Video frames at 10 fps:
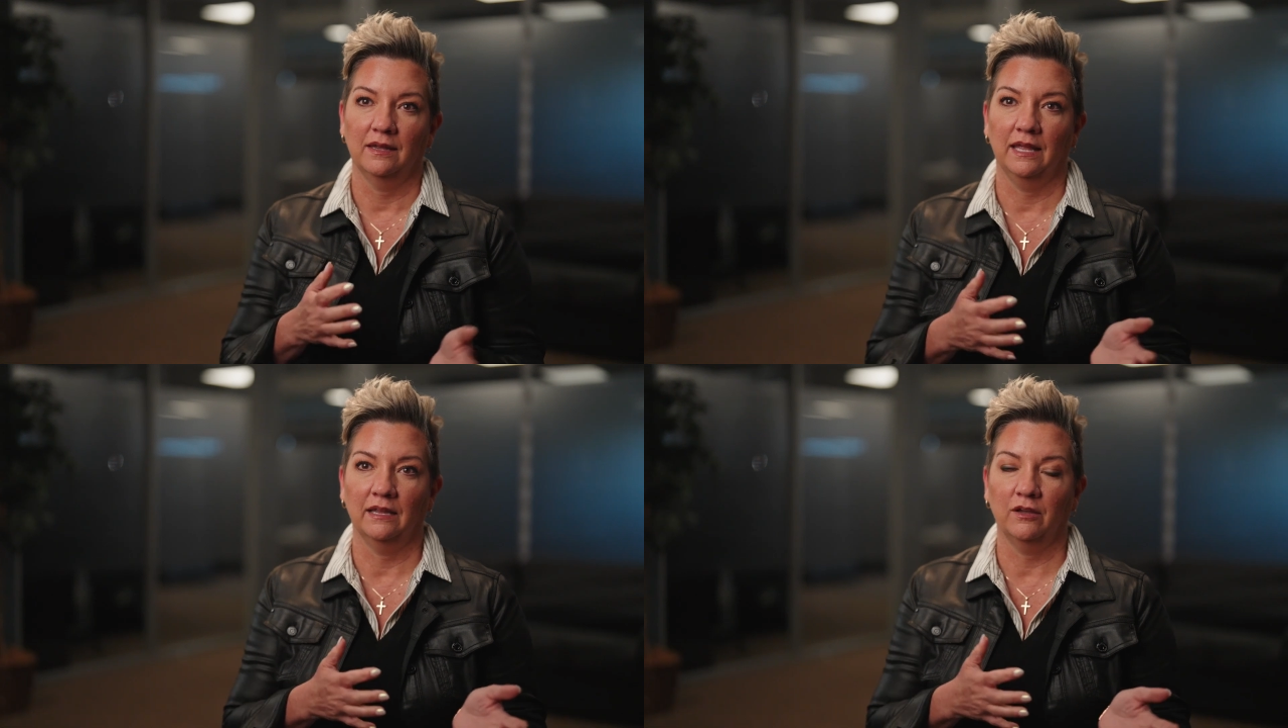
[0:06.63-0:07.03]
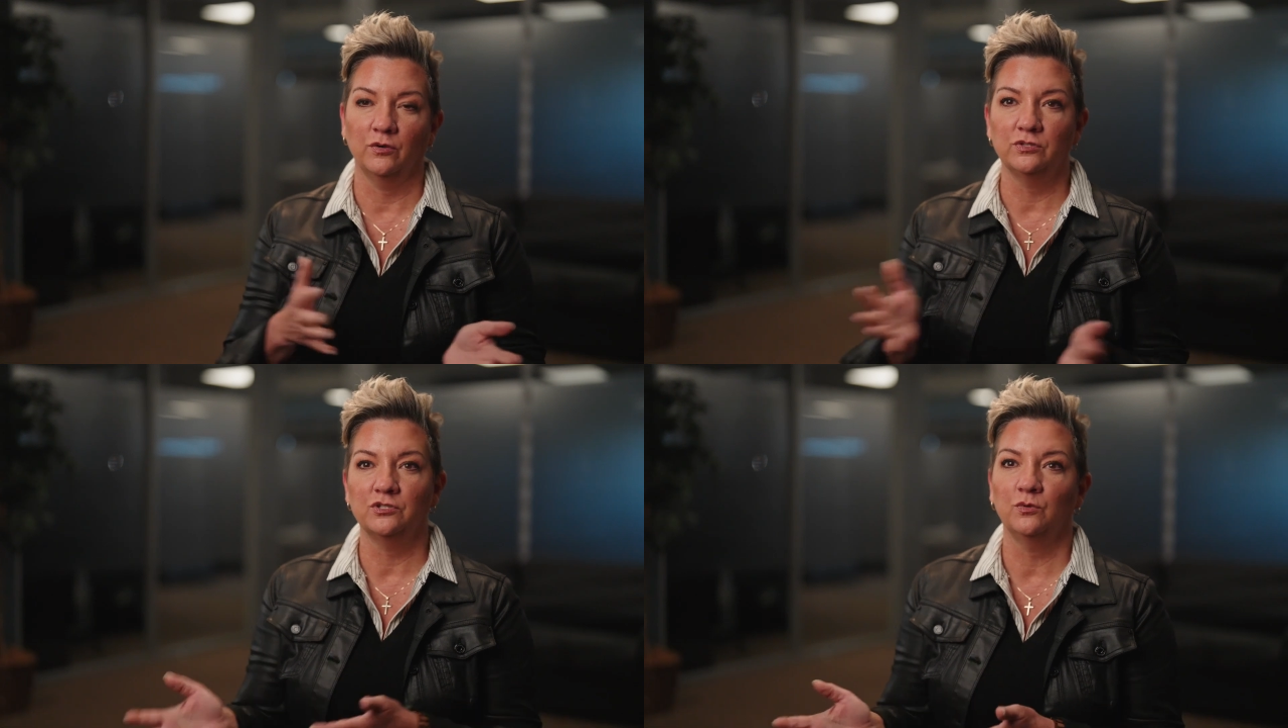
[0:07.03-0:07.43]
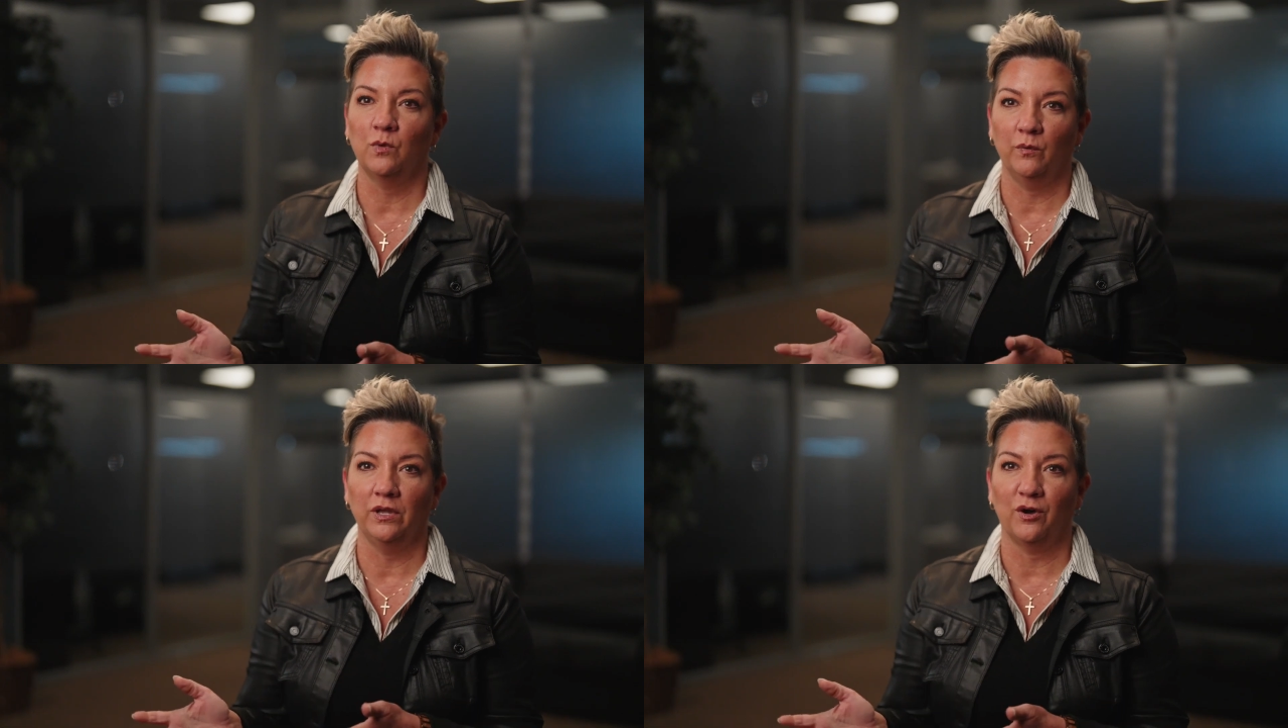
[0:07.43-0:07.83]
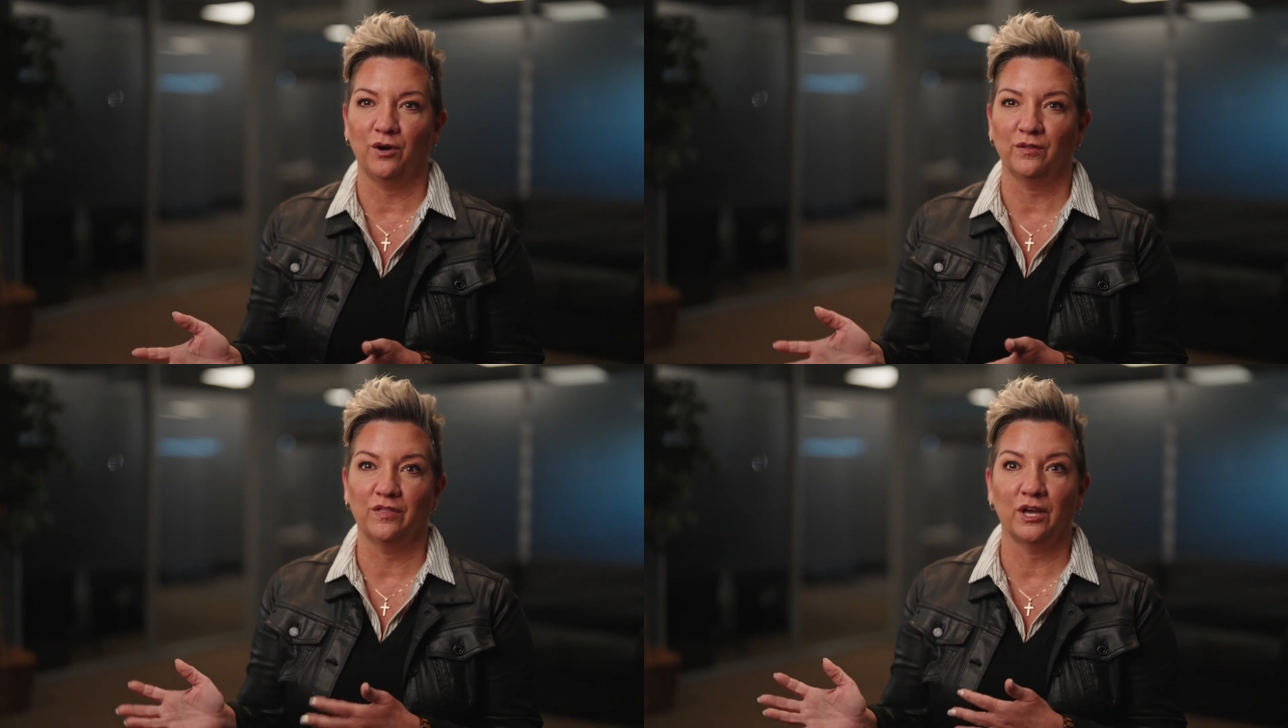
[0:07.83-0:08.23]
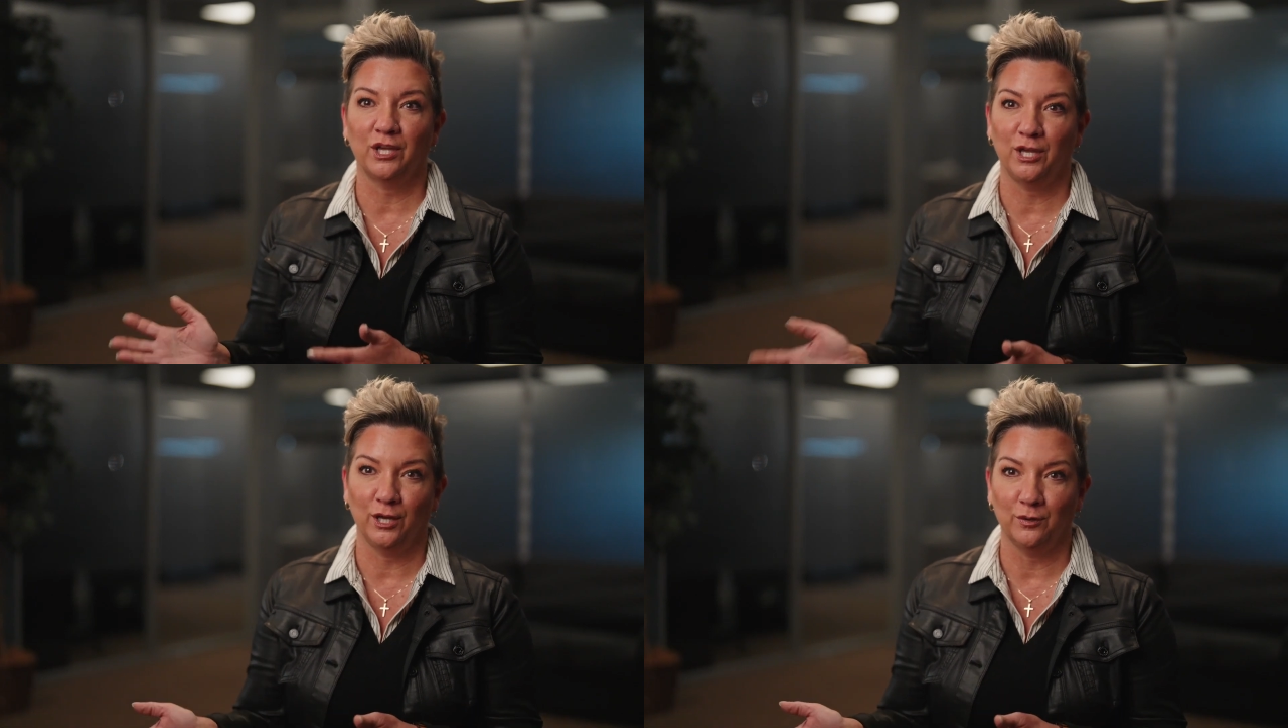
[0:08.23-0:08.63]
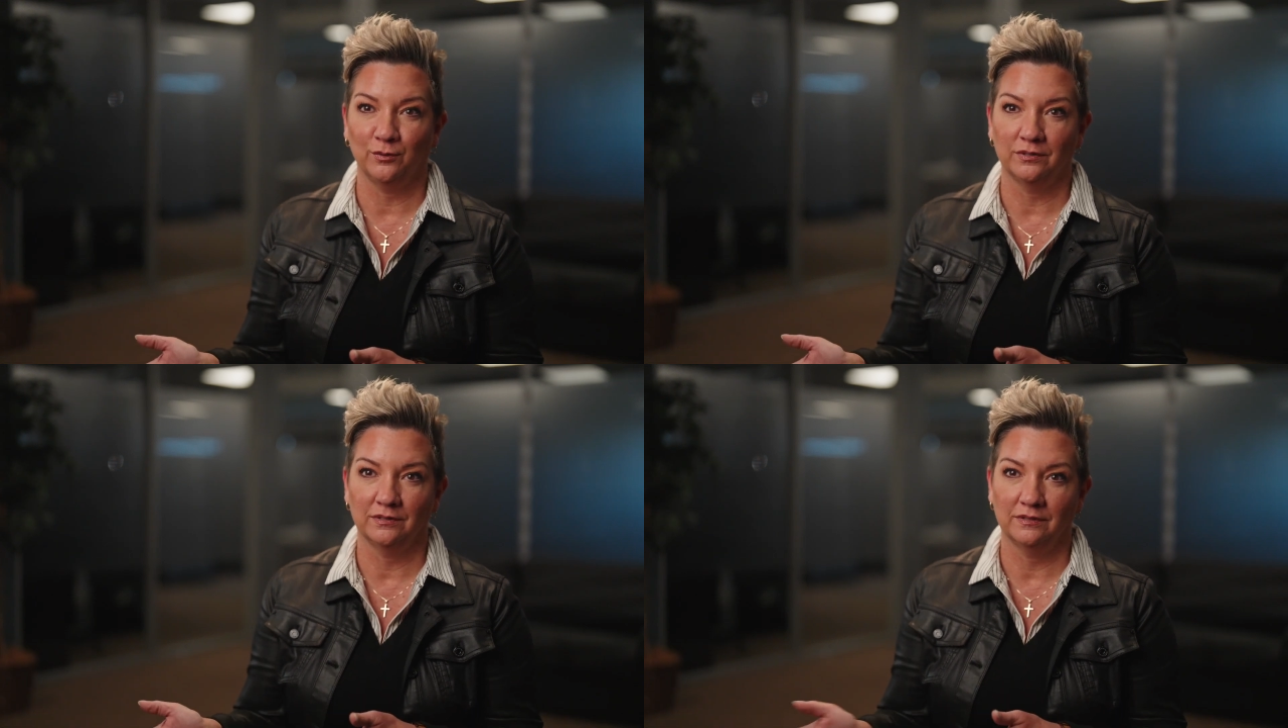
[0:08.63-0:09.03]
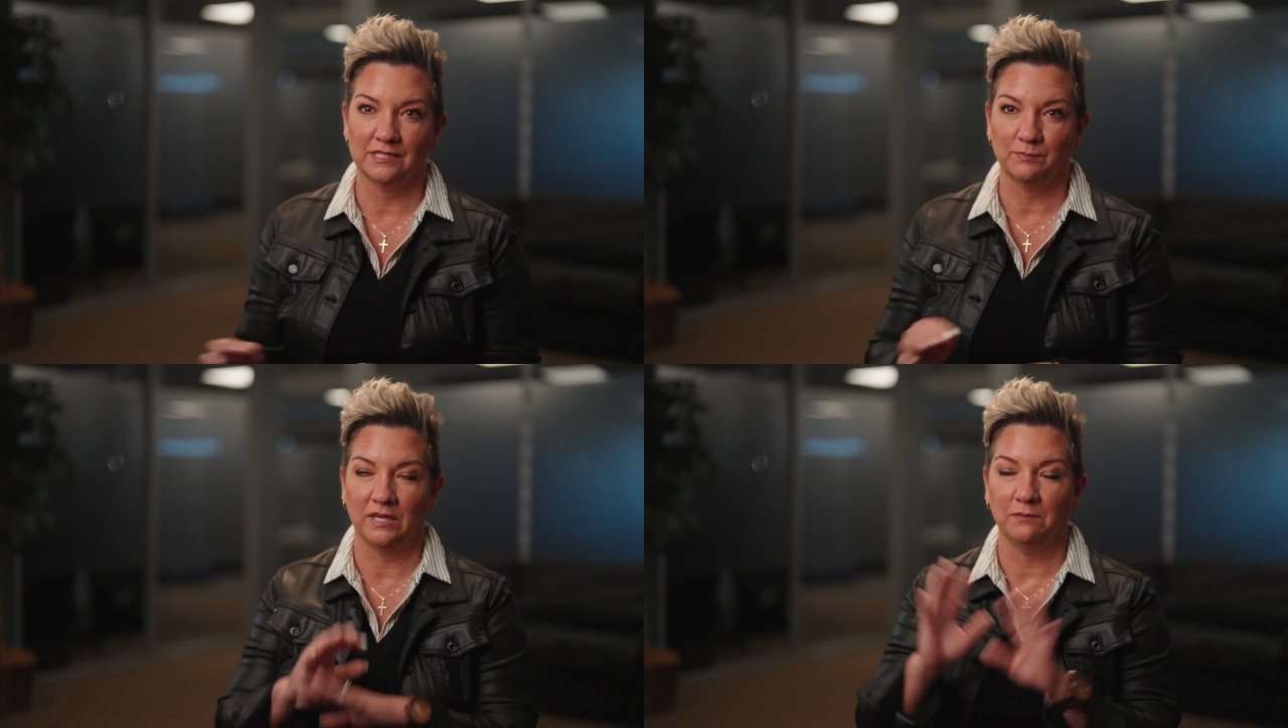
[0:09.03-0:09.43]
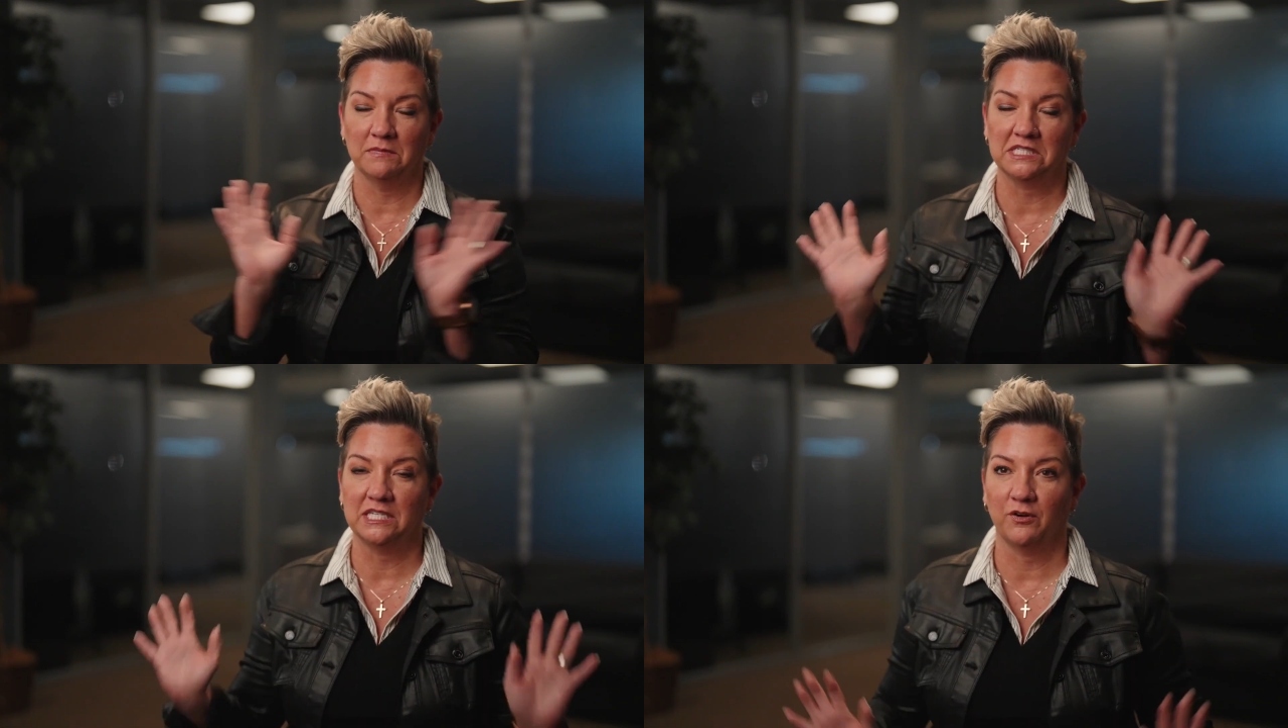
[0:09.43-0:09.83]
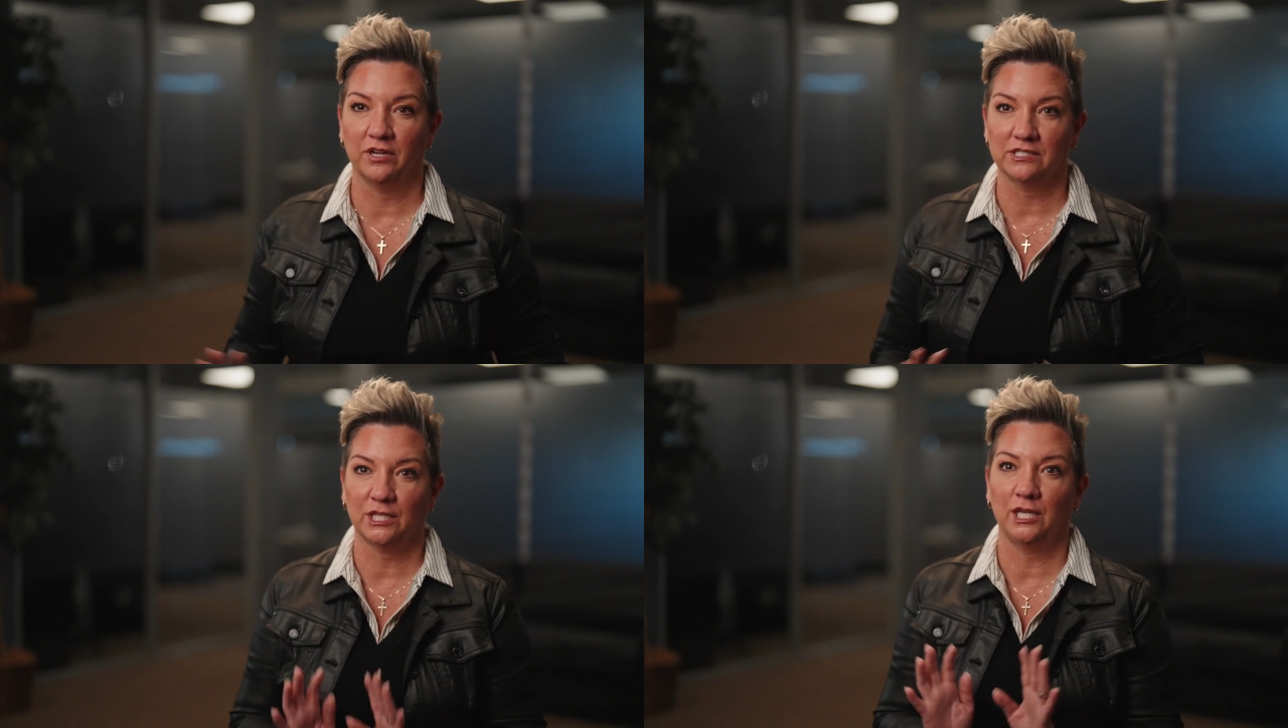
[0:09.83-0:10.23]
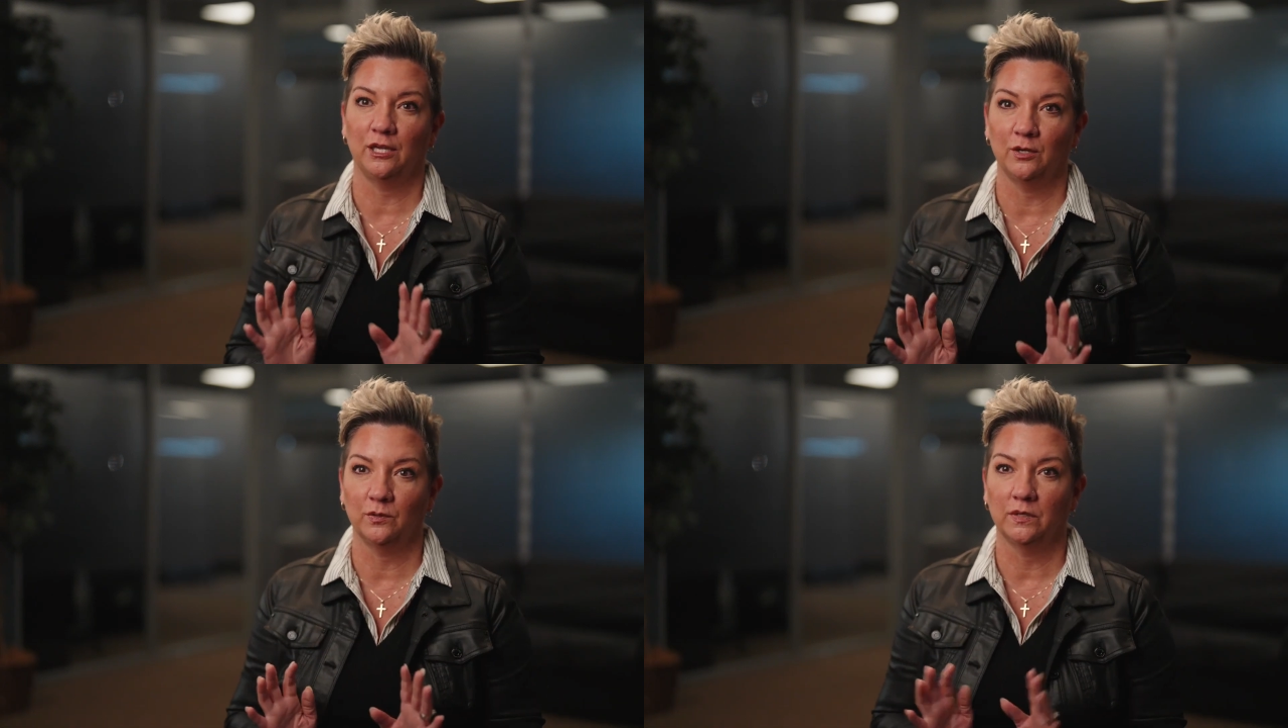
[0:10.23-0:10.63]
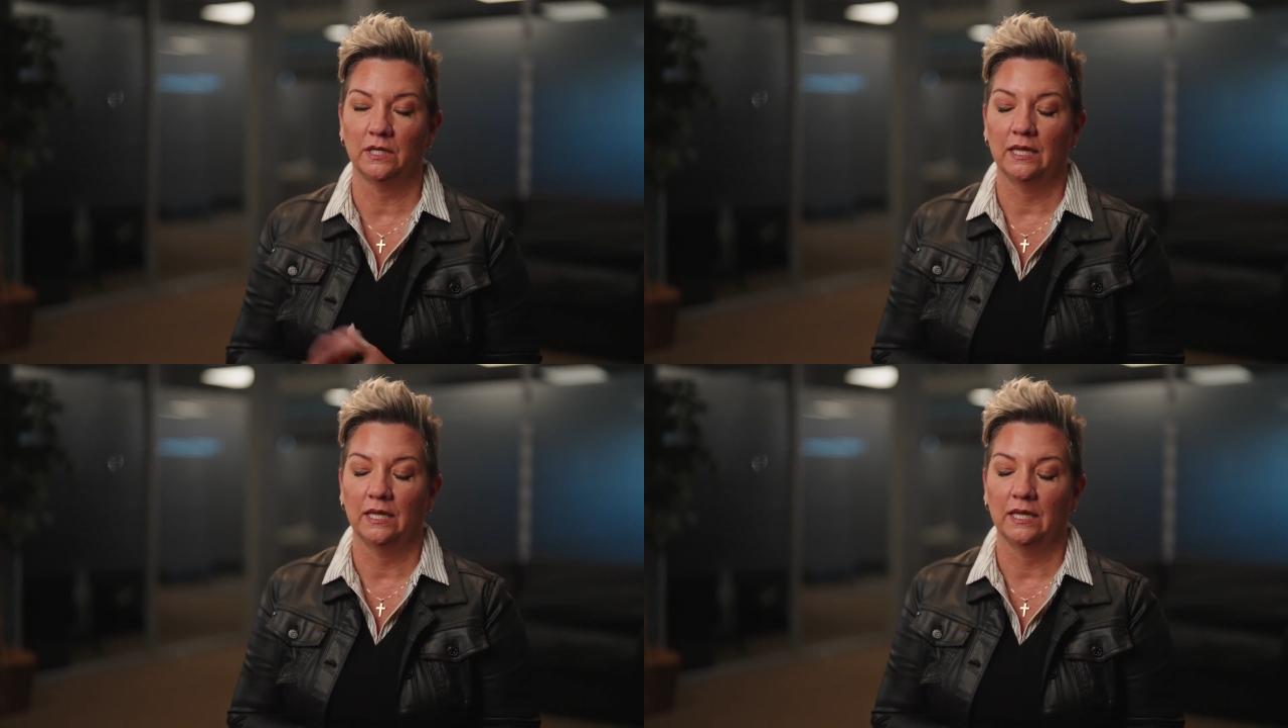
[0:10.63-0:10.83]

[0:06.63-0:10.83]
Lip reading: It goes to what we call the queue, this big mysterious queue.